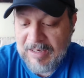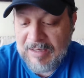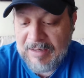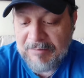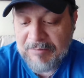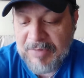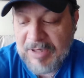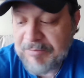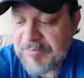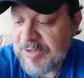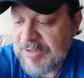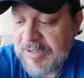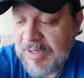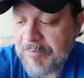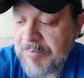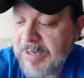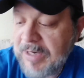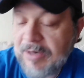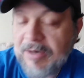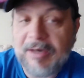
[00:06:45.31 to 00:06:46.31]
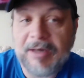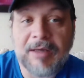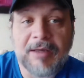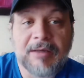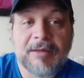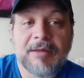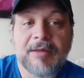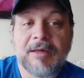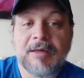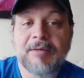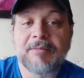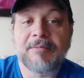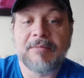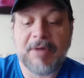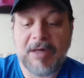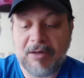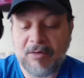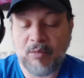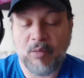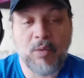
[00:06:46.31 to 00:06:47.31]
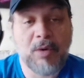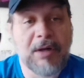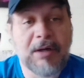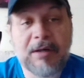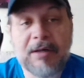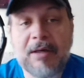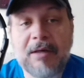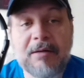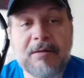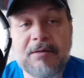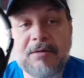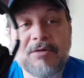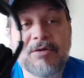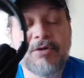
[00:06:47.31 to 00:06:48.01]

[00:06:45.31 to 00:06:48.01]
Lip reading: But I'm just comparing on what